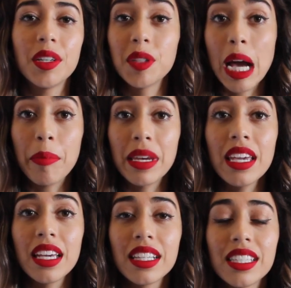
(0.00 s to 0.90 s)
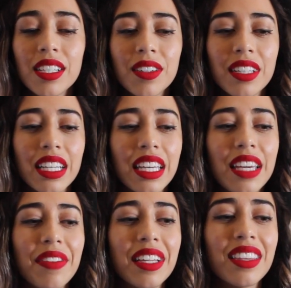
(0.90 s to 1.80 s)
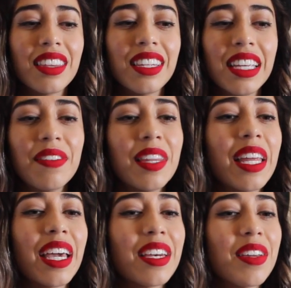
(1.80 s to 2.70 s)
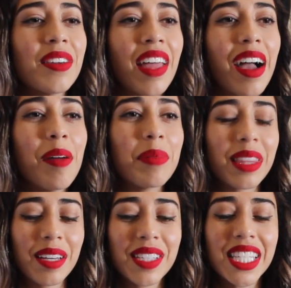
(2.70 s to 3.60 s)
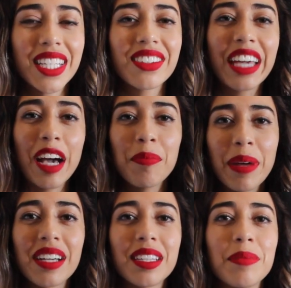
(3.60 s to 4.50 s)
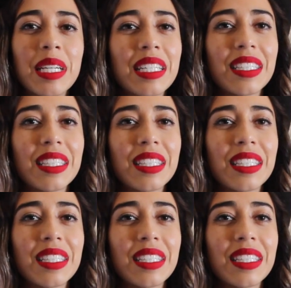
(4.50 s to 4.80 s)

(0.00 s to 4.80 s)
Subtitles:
Japanese, so like even they knew that, but they'd still count back the money.